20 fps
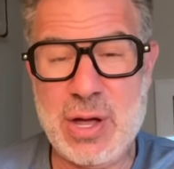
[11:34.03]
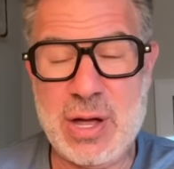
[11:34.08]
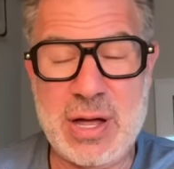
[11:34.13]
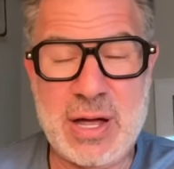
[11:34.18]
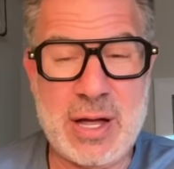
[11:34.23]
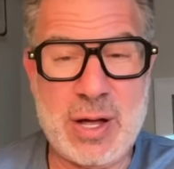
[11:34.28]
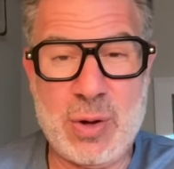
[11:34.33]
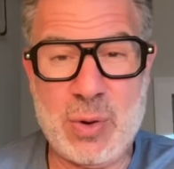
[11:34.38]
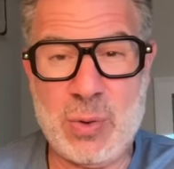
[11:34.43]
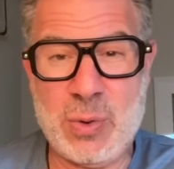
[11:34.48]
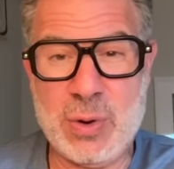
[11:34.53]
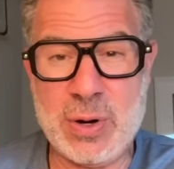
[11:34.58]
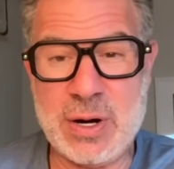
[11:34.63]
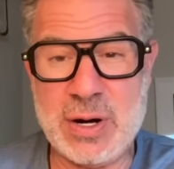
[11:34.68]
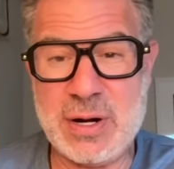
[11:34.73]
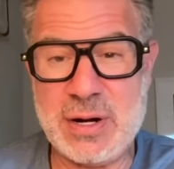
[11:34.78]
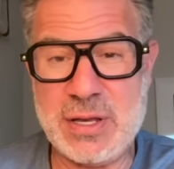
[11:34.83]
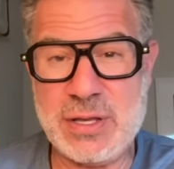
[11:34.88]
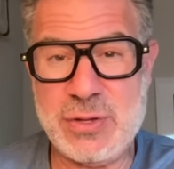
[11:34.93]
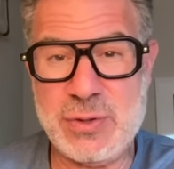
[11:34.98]

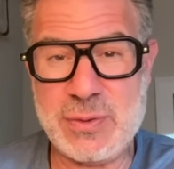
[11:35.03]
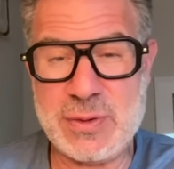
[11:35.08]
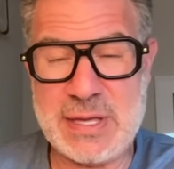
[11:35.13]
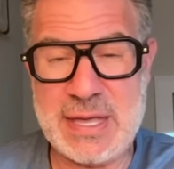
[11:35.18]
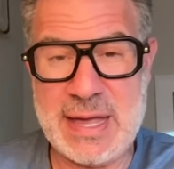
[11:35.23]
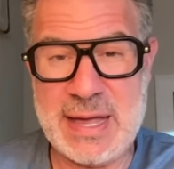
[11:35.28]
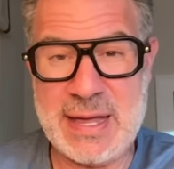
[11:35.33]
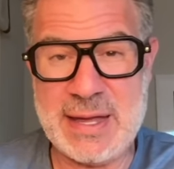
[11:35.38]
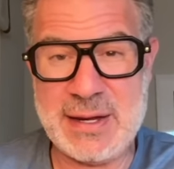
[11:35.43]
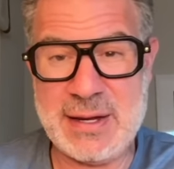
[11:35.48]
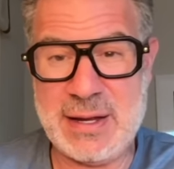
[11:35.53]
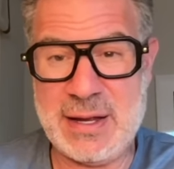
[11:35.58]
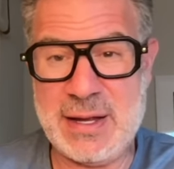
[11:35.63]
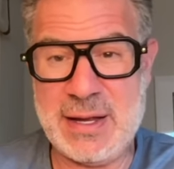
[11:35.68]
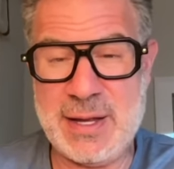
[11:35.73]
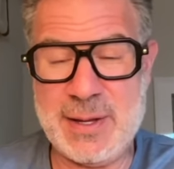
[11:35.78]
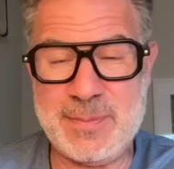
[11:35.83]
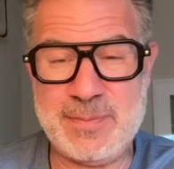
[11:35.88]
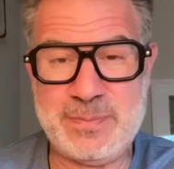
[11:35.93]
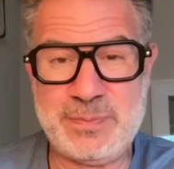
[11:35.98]
Or you can
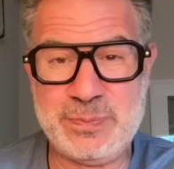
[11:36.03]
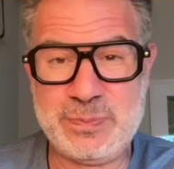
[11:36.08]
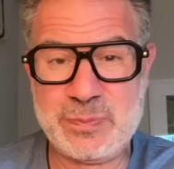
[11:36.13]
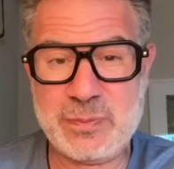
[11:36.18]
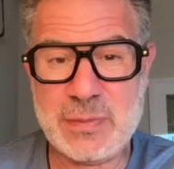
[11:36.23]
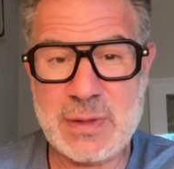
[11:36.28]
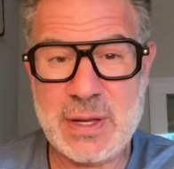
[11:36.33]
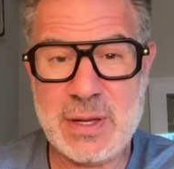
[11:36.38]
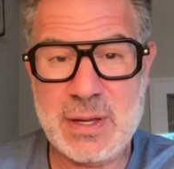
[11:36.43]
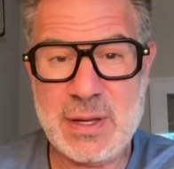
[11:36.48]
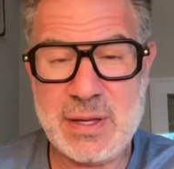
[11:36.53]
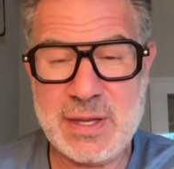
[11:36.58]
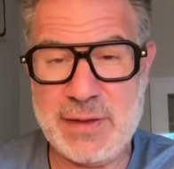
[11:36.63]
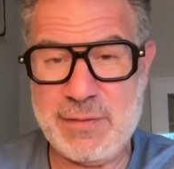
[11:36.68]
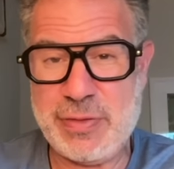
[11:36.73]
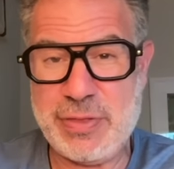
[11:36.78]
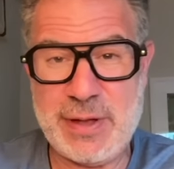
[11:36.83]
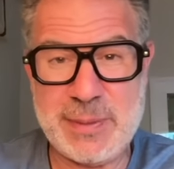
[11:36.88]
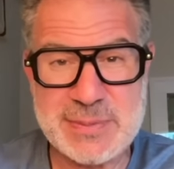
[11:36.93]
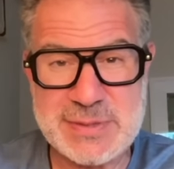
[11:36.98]
give
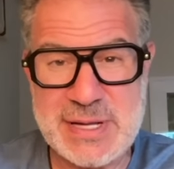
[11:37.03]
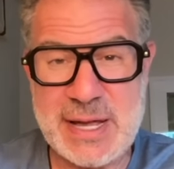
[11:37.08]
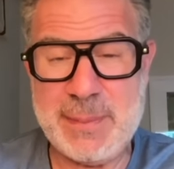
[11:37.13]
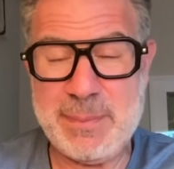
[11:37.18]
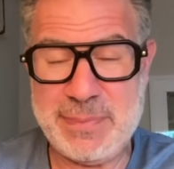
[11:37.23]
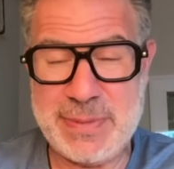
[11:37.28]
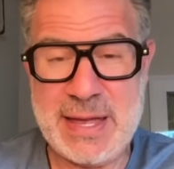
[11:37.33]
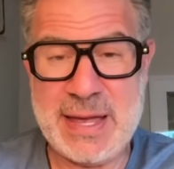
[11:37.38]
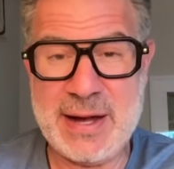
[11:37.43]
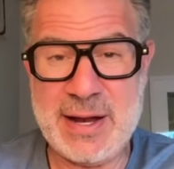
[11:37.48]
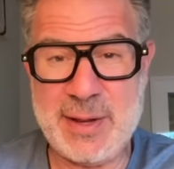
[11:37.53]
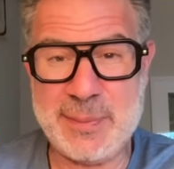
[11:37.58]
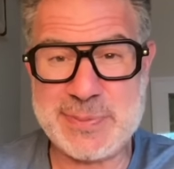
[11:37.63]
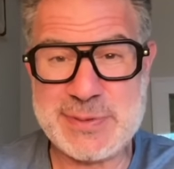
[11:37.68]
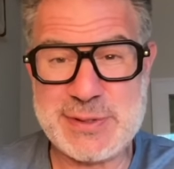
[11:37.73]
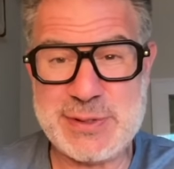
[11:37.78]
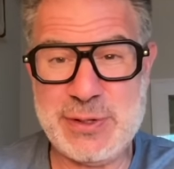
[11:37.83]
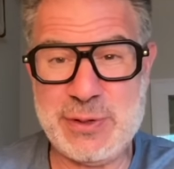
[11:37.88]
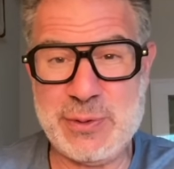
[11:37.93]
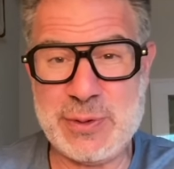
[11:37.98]
a thumbs up. That
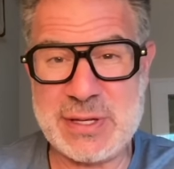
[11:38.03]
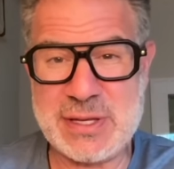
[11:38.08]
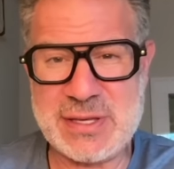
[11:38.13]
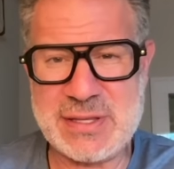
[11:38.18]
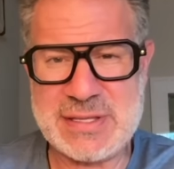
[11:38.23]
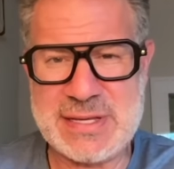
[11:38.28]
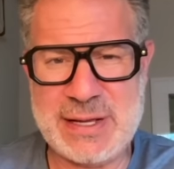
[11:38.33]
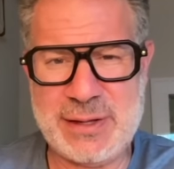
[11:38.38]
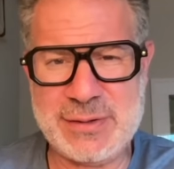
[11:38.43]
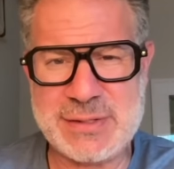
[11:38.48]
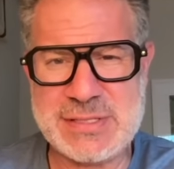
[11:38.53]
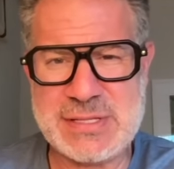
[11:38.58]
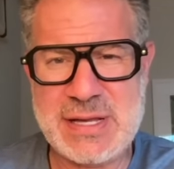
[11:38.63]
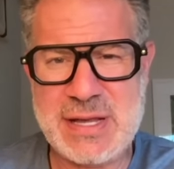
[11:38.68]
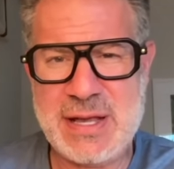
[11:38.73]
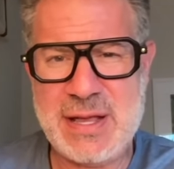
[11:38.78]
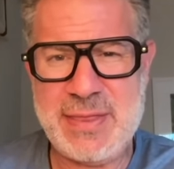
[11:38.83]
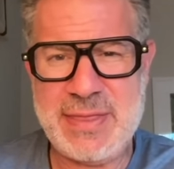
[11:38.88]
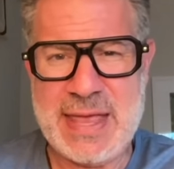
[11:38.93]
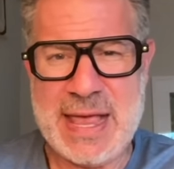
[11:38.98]
helps too. It tells
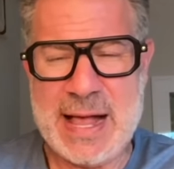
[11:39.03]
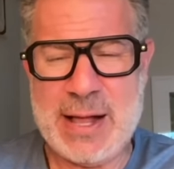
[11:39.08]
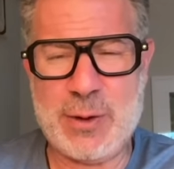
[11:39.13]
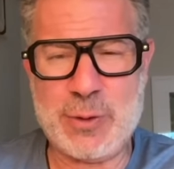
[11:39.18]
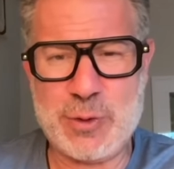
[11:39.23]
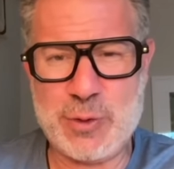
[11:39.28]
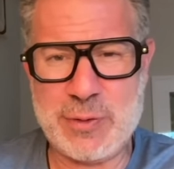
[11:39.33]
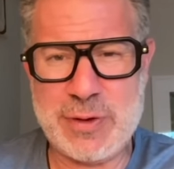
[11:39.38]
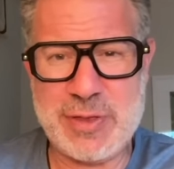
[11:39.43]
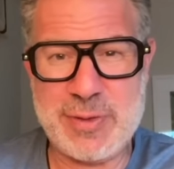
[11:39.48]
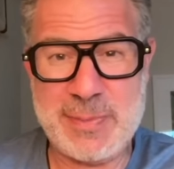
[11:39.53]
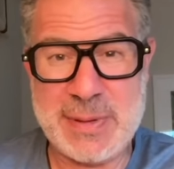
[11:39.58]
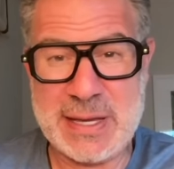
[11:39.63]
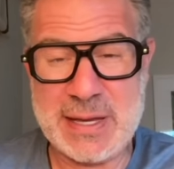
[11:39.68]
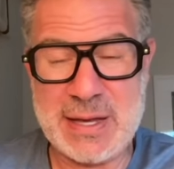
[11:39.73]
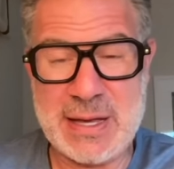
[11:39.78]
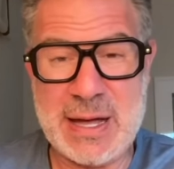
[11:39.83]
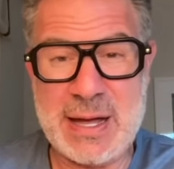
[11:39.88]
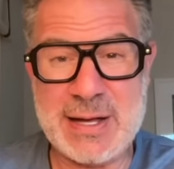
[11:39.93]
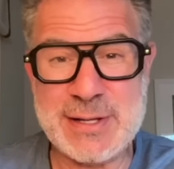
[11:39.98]
the
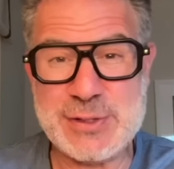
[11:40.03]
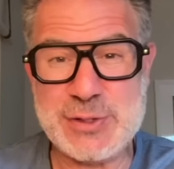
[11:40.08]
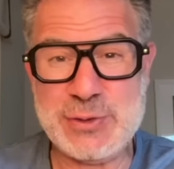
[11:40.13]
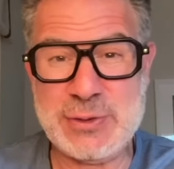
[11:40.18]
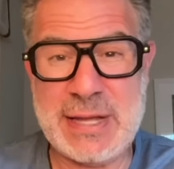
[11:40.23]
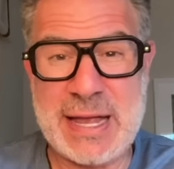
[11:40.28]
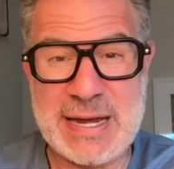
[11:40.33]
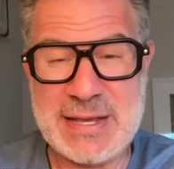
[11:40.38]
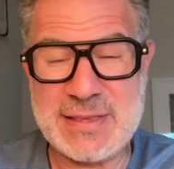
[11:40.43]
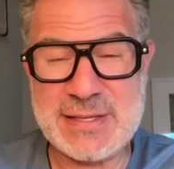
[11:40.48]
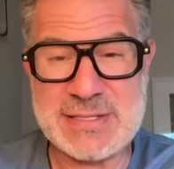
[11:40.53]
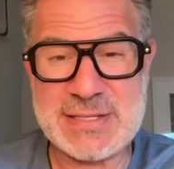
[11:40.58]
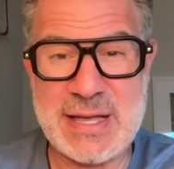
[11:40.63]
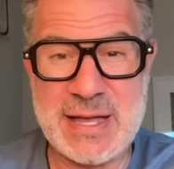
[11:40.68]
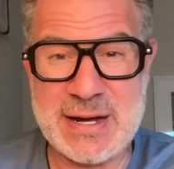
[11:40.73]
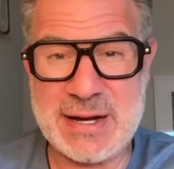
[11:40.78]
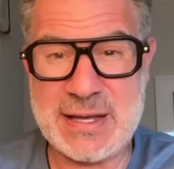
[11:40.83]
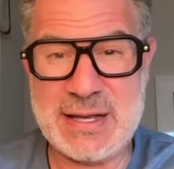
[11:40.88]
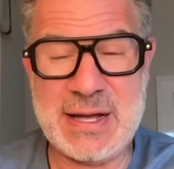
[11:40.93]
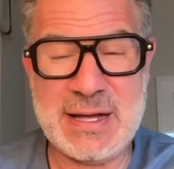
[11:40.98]
algorithmic gods you like this
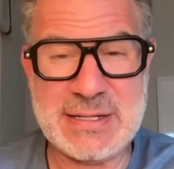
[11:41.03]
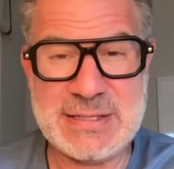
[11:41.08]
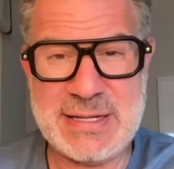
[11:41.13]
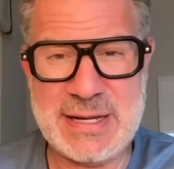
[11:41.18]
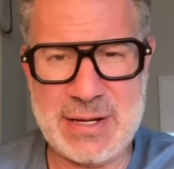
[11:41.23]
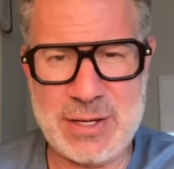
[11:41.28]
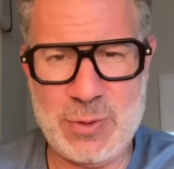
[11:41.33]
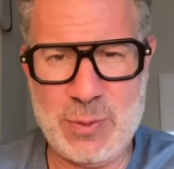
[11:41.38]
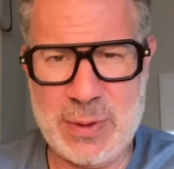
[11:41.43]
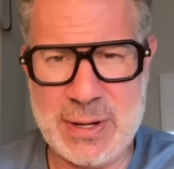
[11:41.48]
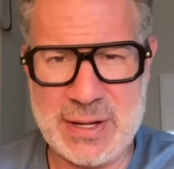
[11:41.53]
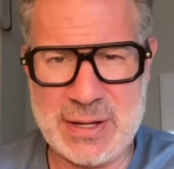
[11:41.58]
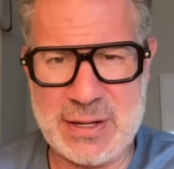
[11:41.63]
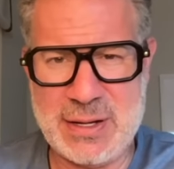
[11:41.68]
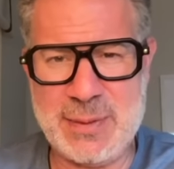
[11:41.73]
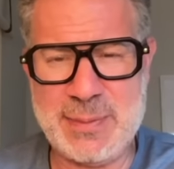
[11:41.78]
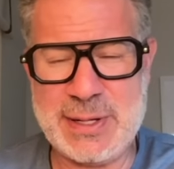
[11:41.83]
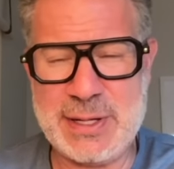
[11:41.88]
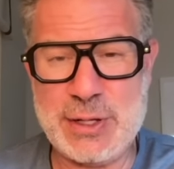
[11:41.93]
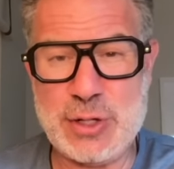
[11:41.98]
kind of content. You want it
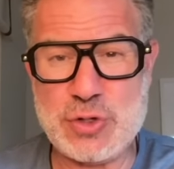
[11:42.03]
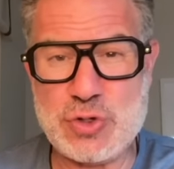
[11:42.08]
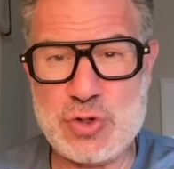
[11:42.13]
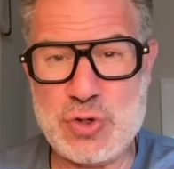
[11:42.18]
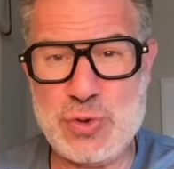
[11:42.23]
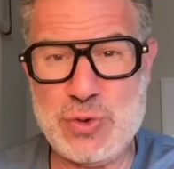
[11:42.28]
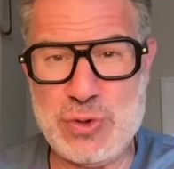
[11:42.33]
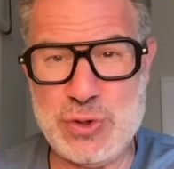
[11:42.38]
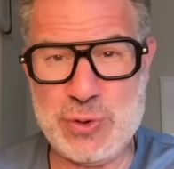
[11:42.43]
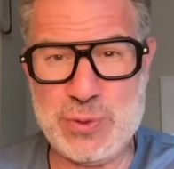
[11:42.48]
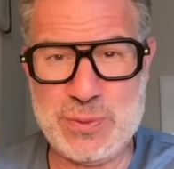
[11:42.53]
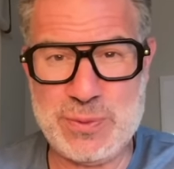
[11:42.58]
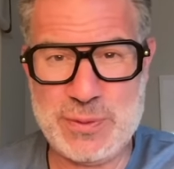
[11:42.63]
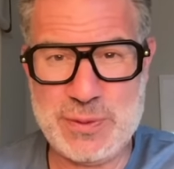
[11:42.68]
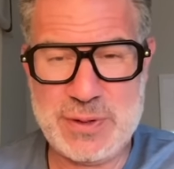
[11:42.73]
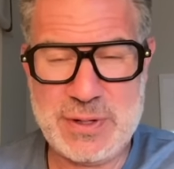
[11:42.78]
coming to you.